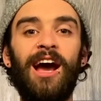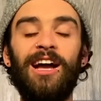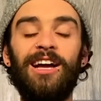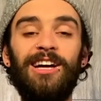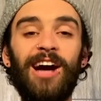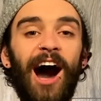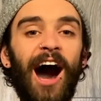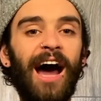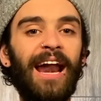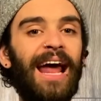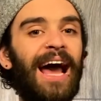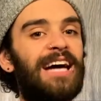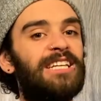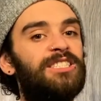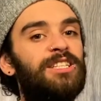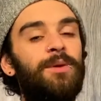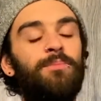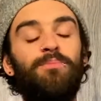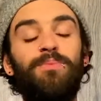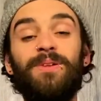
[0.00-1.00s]
God has
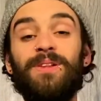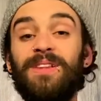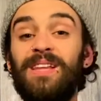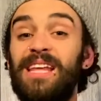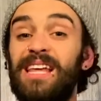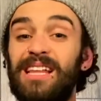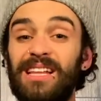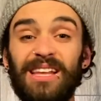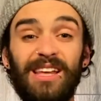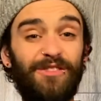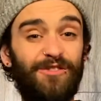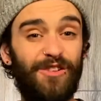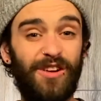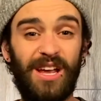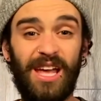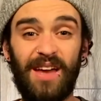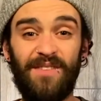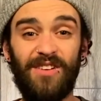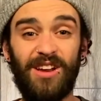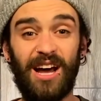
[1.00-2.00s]
completely
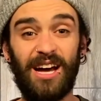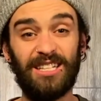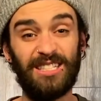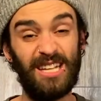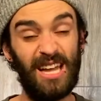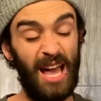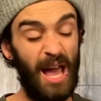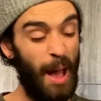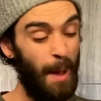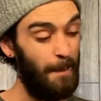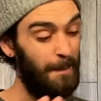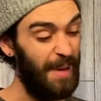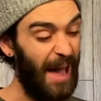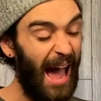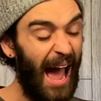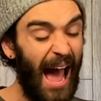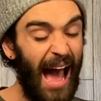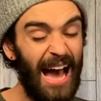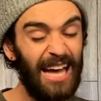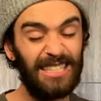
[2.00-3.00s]
forgiven us
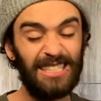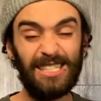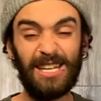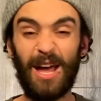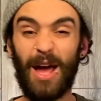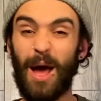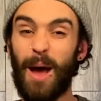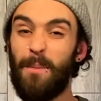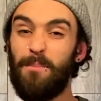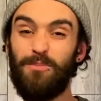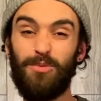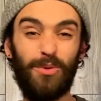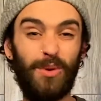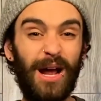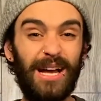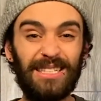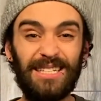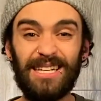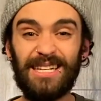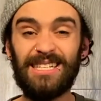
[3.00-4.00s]
past,
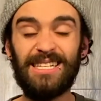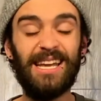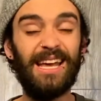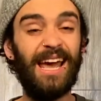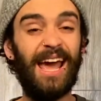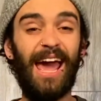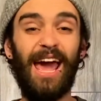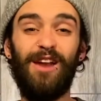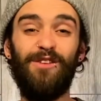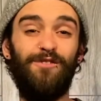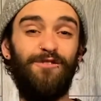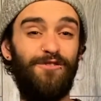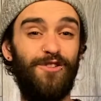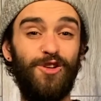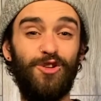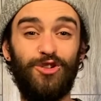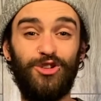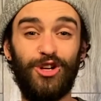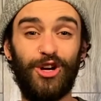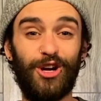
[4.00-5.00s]
present, and
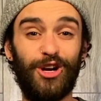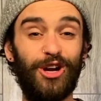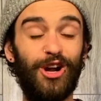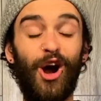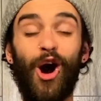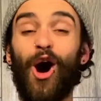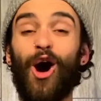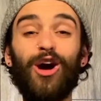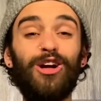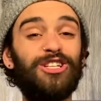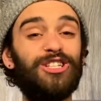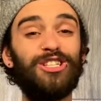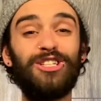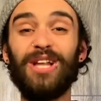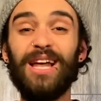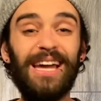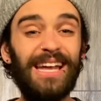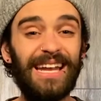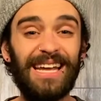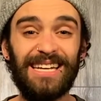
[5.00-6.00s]
future. Our
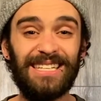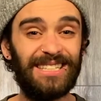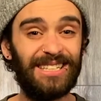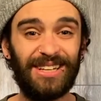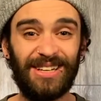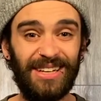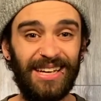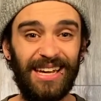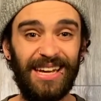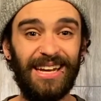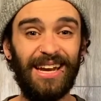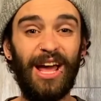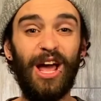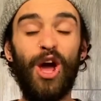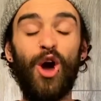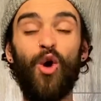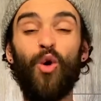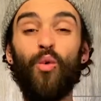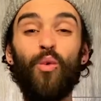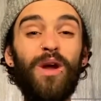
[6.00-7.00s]
slate is clean.
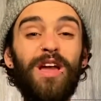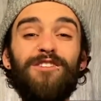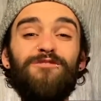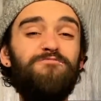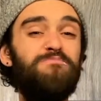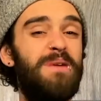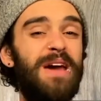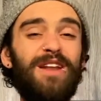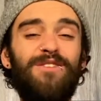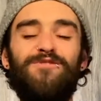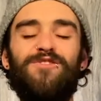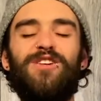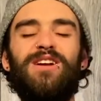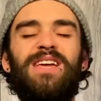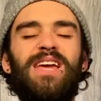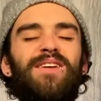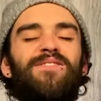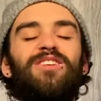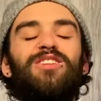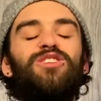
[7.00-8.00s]
We've been
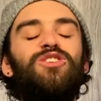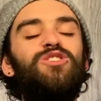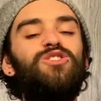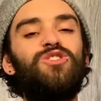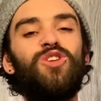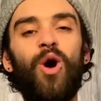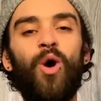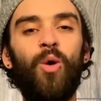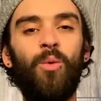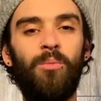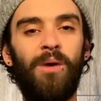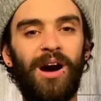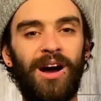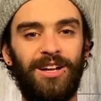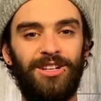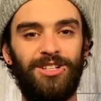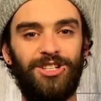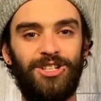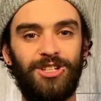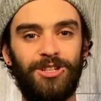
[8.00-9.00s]
forgiven so
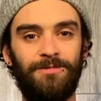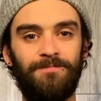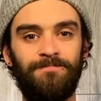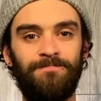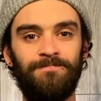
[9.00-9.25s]
much.